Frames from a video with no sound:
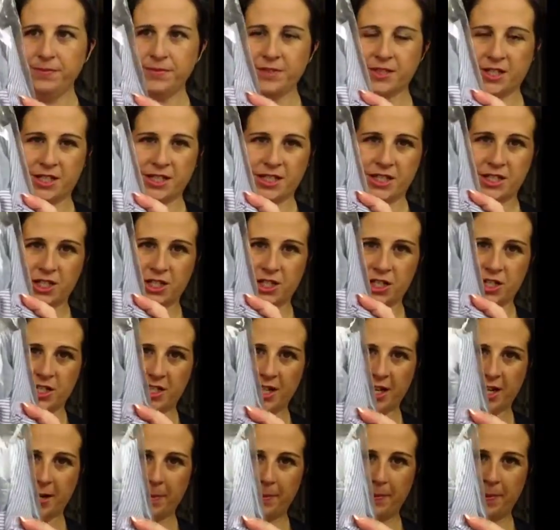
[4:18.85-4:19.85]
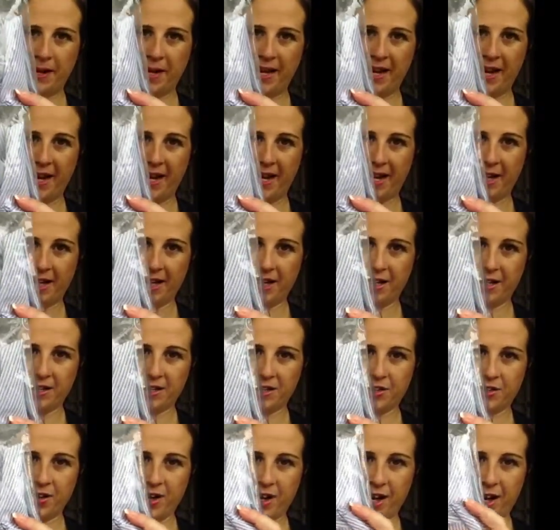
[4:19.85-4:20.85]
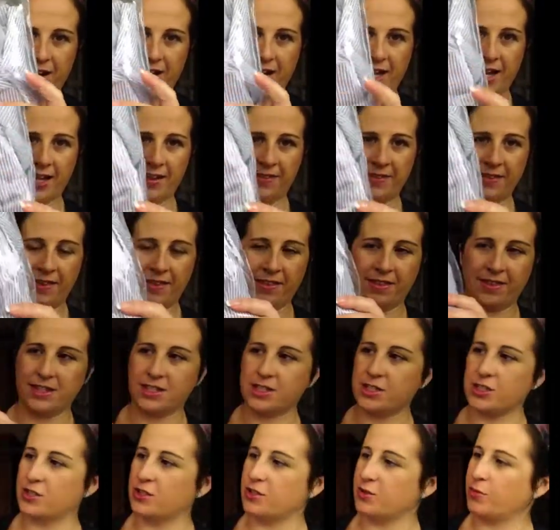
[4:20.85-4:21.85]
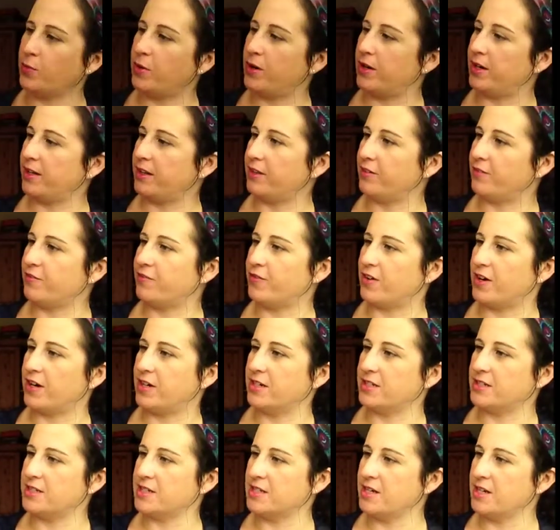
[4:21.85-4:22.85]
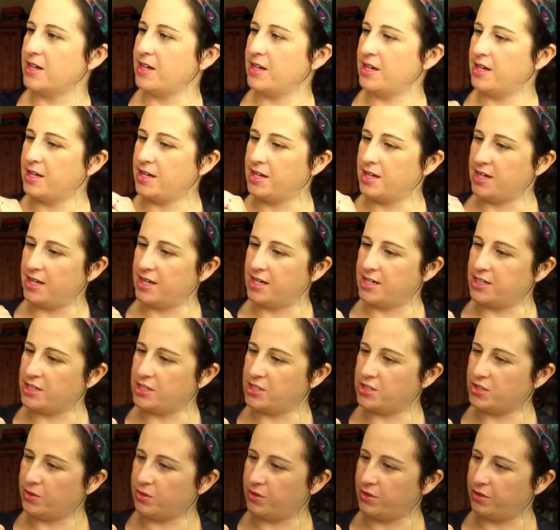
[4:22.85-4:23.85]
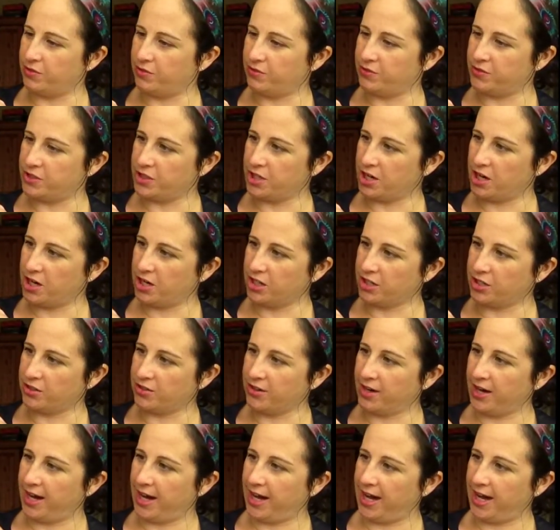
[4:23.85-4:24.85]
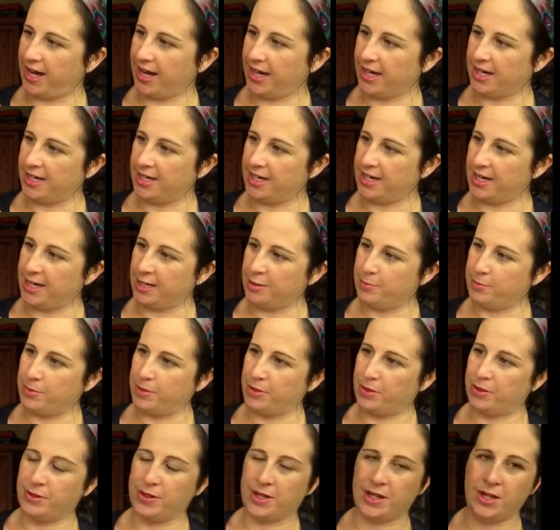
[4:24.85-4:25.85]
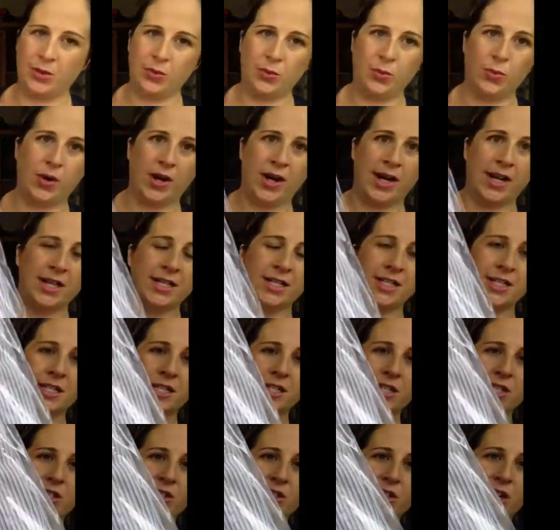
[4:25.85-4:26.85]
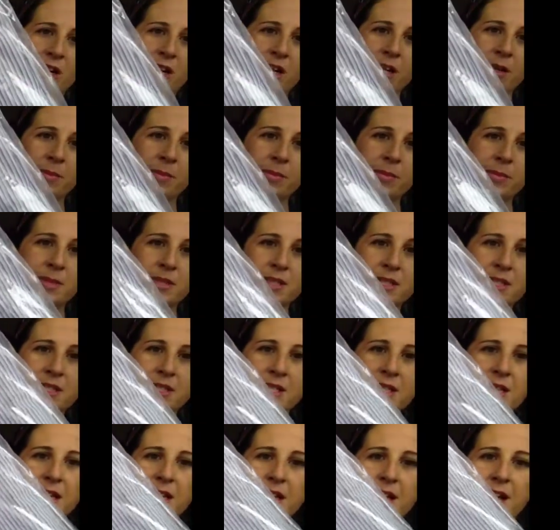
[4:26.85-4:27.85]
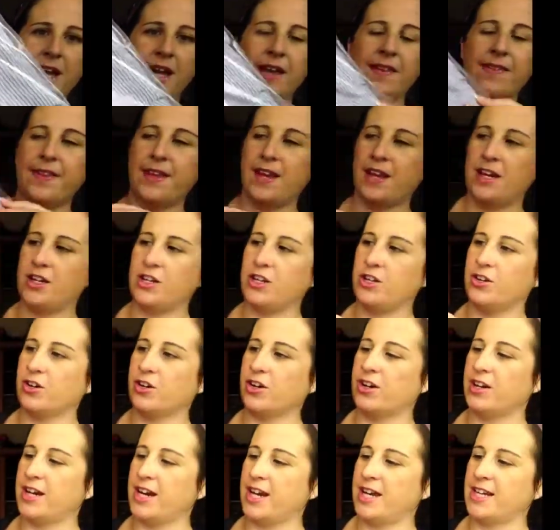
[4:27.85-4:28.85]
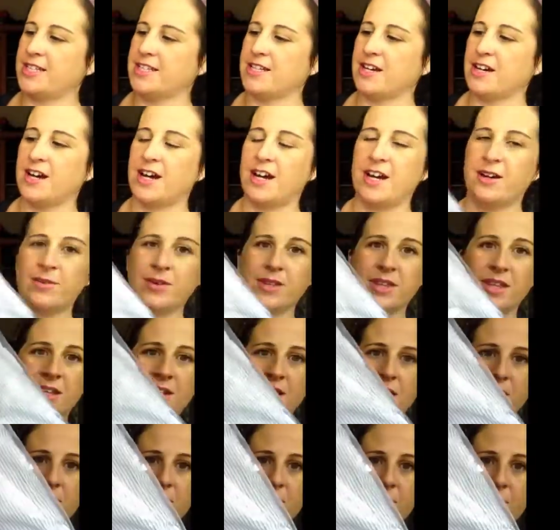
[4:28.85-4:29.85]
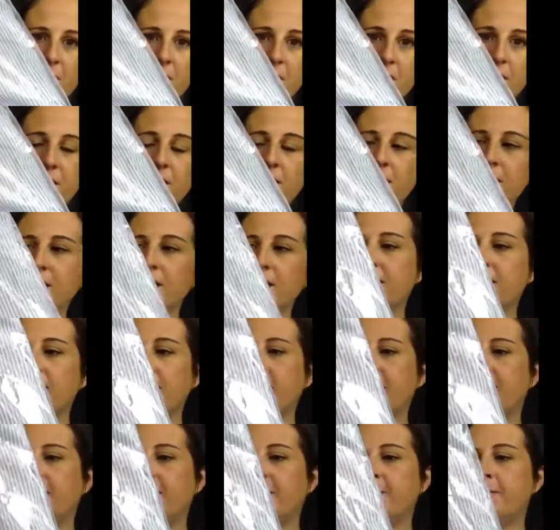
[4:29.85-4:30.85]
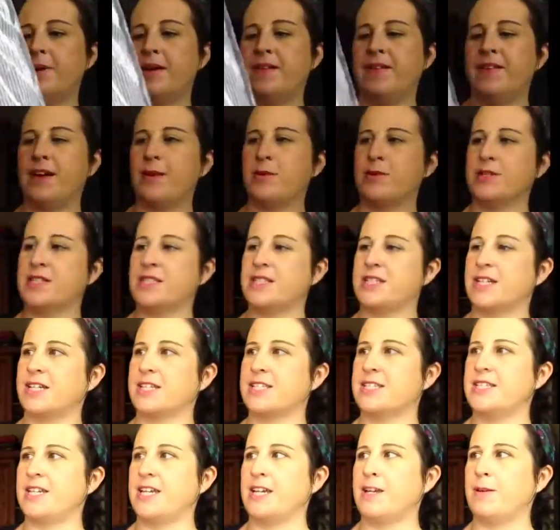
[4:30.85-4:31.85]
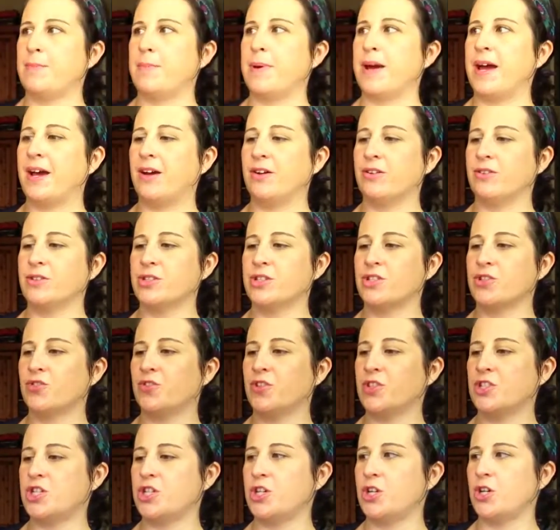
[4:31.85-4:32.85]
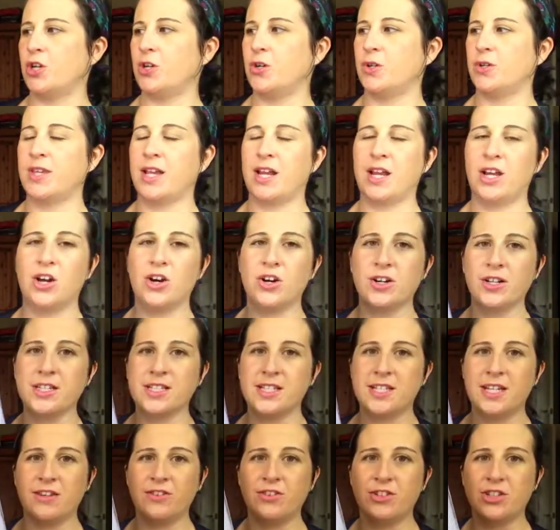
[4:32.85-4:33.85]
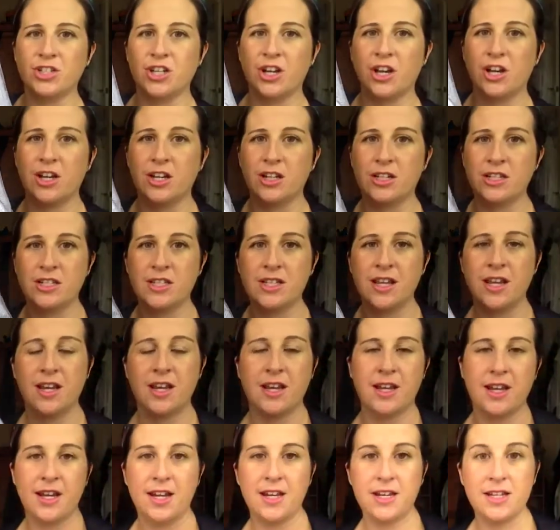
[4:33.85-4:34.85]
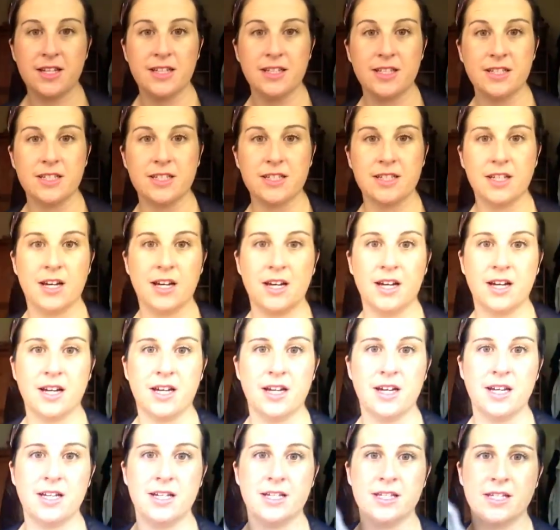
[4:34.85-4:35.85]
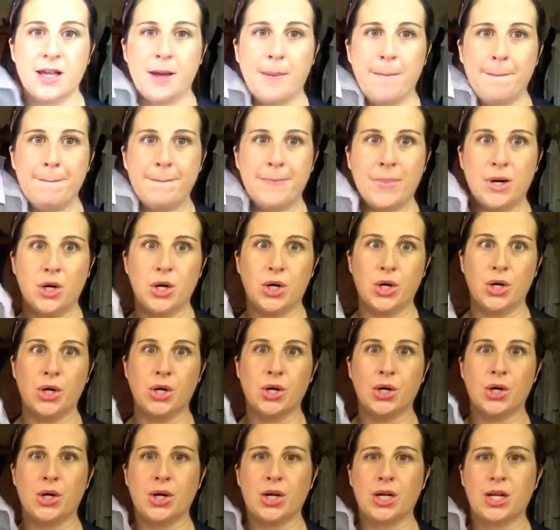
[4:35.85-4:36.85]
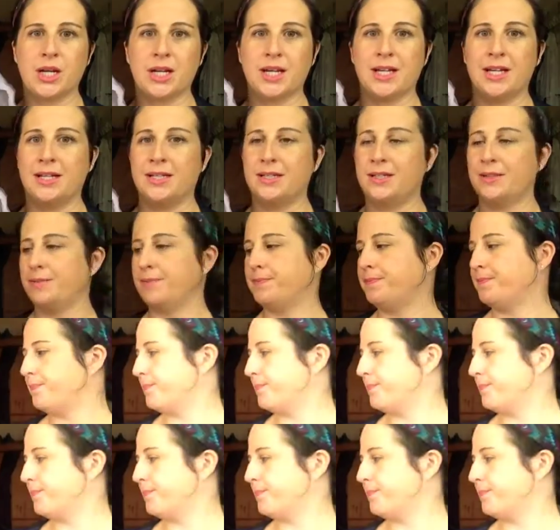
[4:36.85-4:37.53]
So this is just like a plain grey. And then this one at the front is sort of dark grey, light blue and white stripes. And then you got a tie with it as well. And that was £16 for 2. They're long sleeve shirts in his size, bargain.